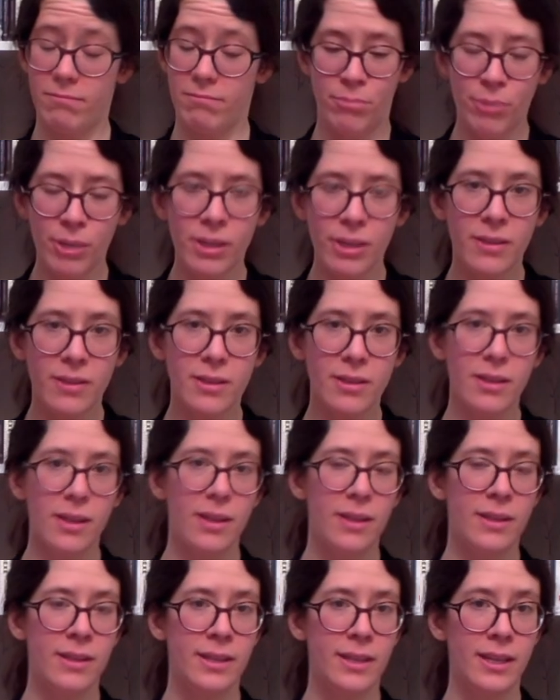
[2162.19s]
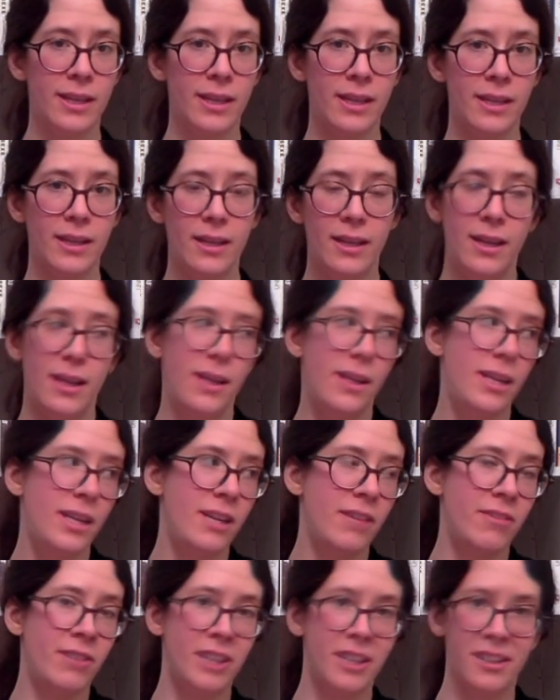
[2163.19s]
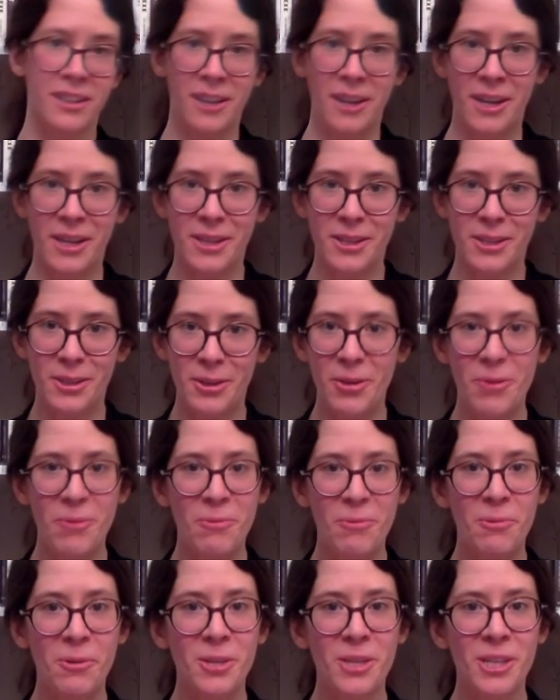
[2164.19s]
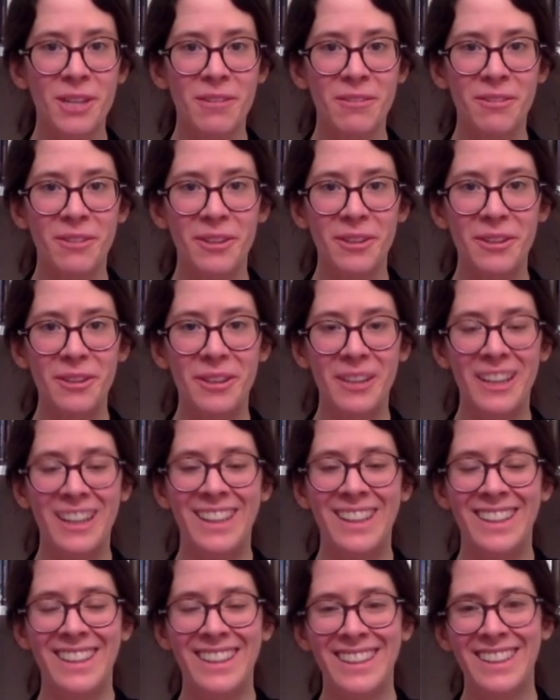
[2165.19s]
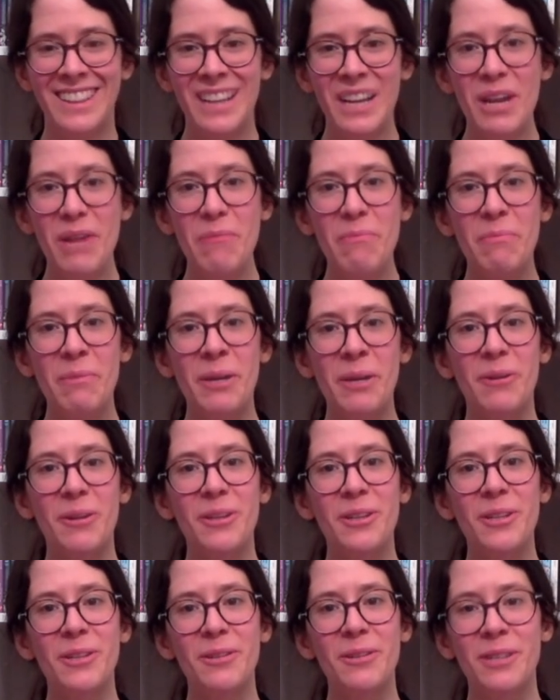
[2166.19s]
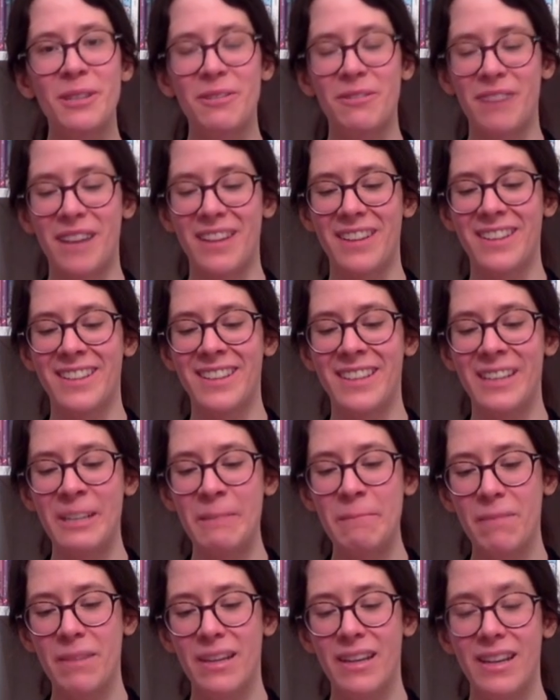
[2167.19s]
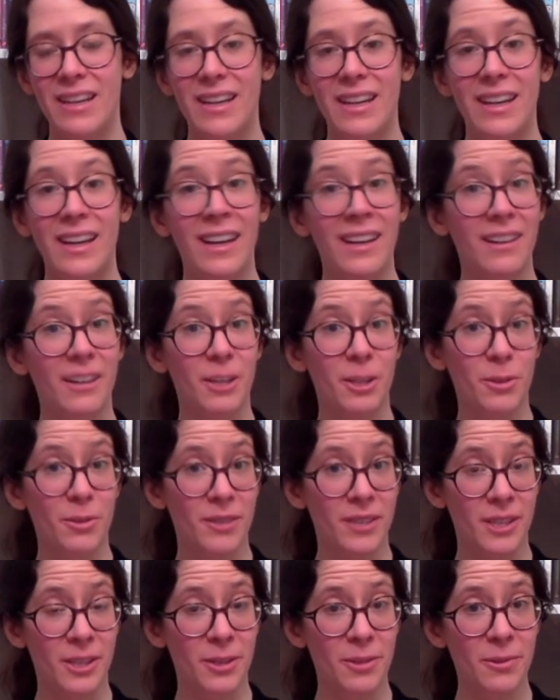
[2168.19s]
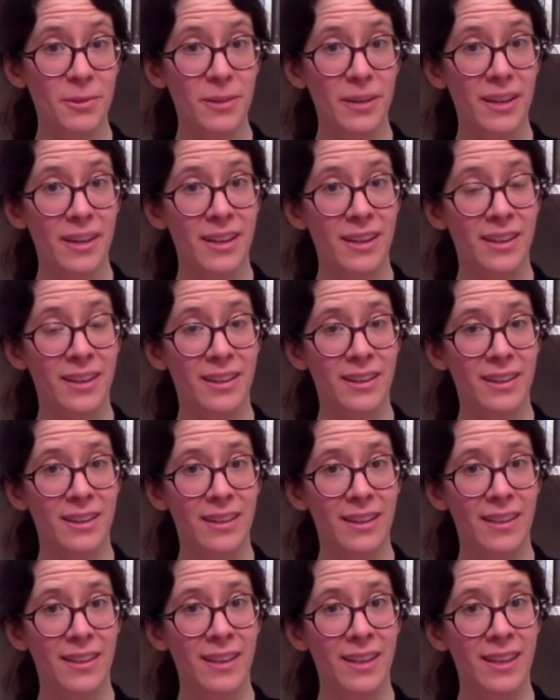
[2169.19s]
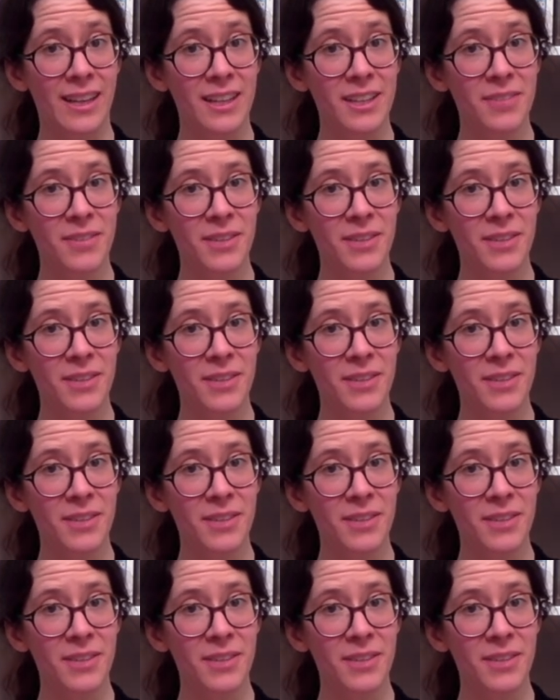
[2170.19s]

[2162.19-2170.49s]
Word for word: brilliant day, evening, night, whichever period suits your fancy, and I shall see you in the next